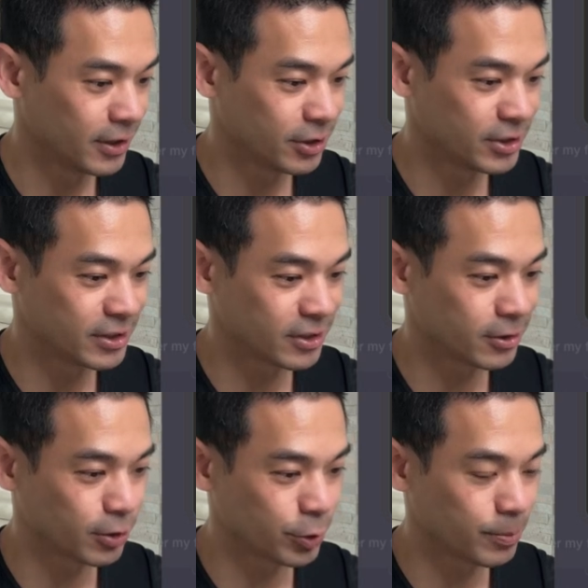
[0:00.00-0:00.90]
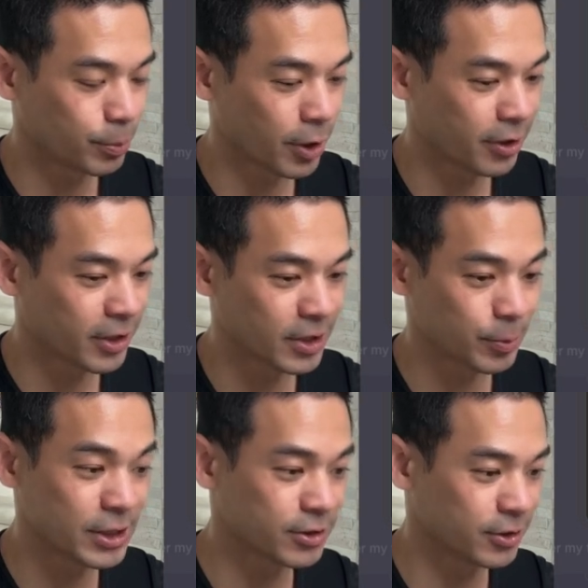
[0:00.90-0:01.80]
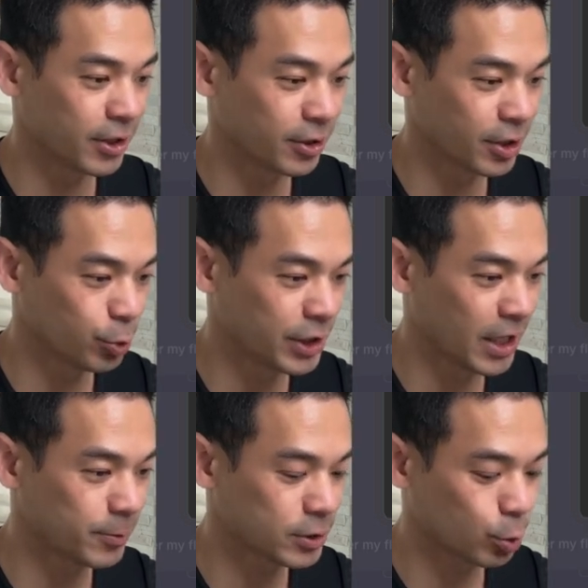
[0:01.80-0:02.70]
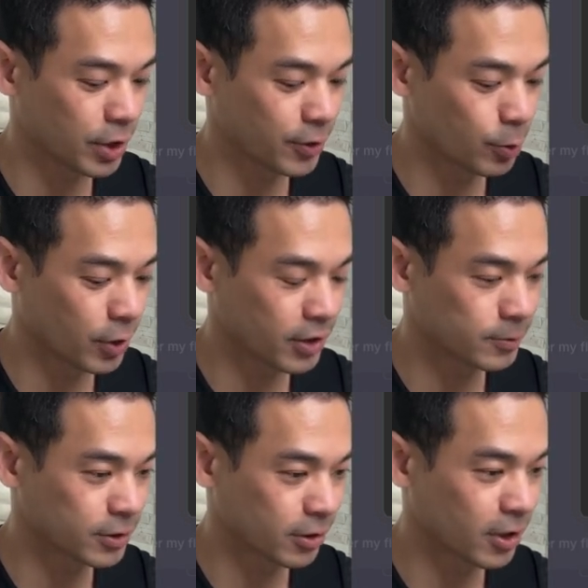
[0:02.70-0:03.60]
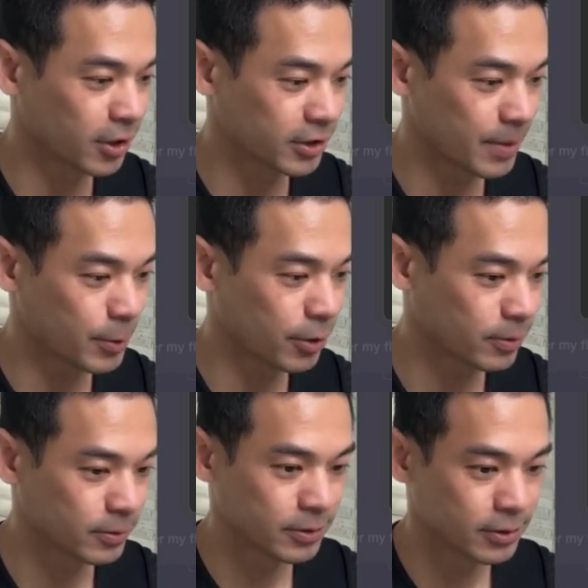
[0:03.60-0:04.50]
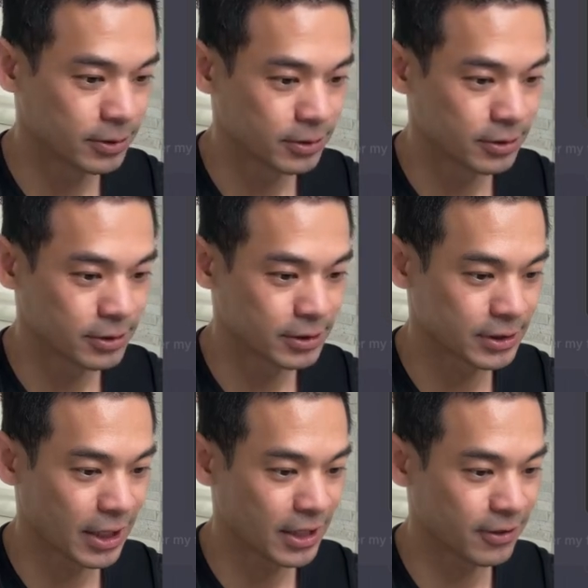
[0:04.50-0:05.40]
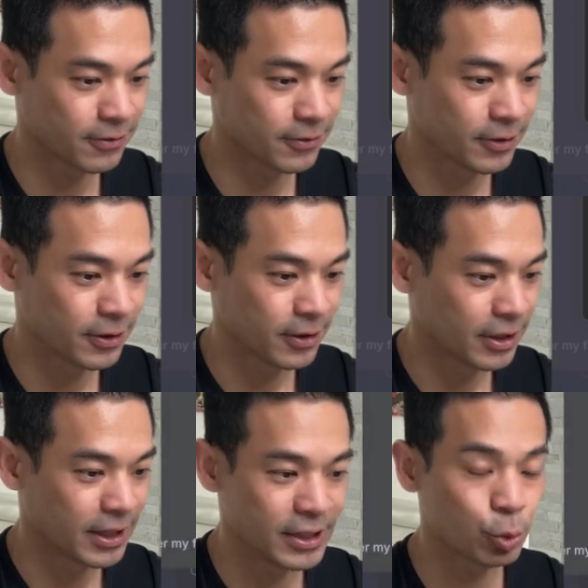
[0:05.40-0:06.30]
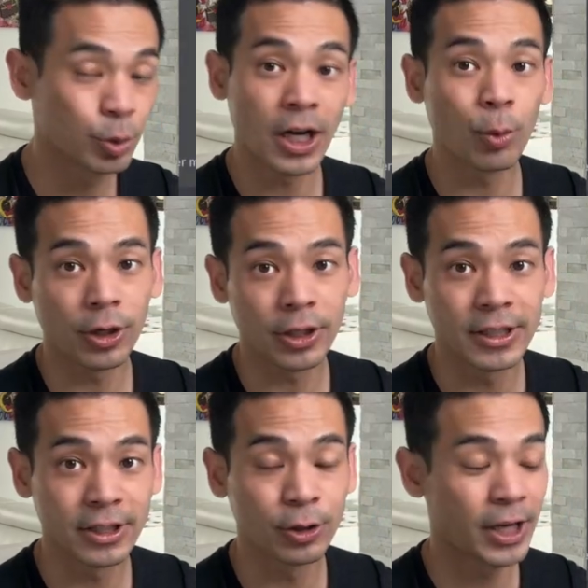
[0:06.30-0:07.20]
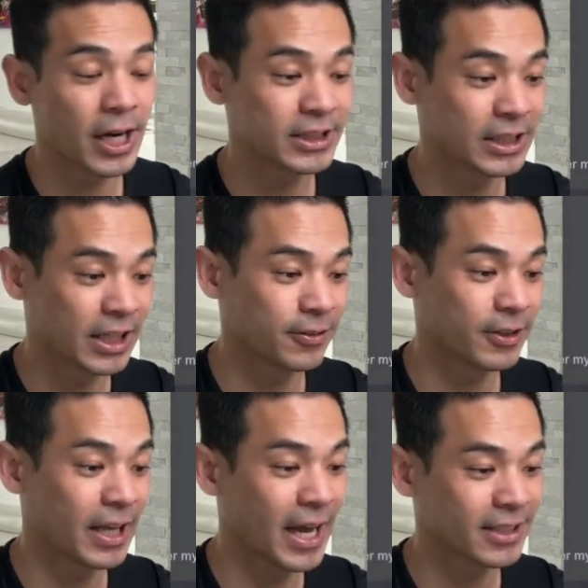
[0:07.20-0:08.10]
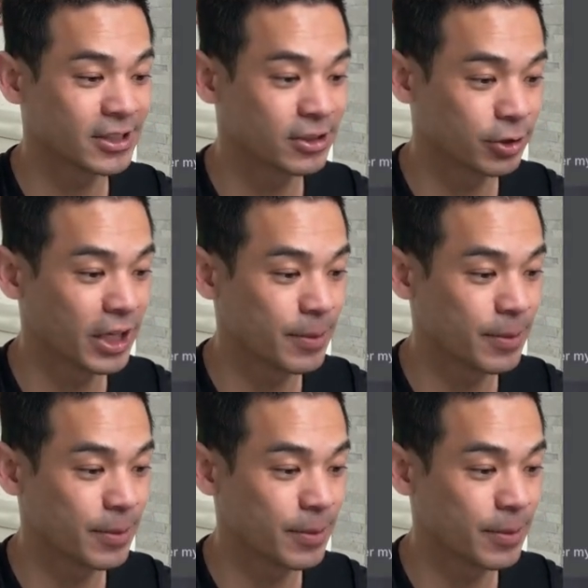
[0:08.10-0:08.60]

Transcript: You see this little green bar there? That means you're done. You can rename this whatever you want. I'm just going to call it demo. Save. This will not work until you actually give it access to the